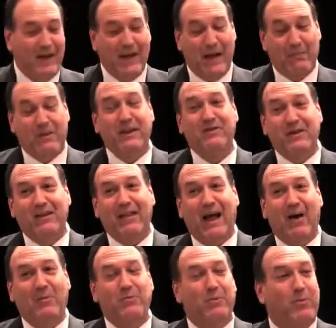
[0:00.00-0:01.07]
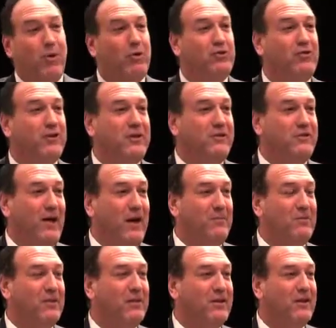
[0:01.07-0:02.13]
But he did allow him to purge the
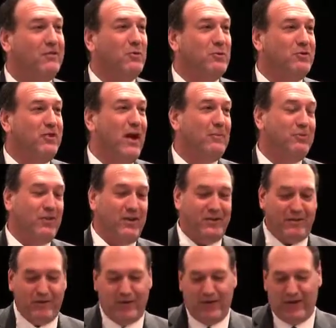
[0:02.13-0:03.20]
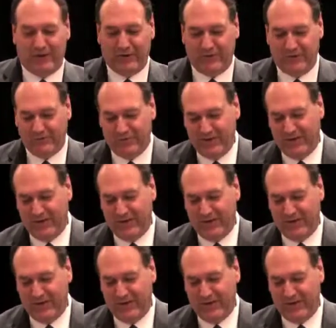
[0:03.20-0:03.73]
contempt if it would stop sending the letters.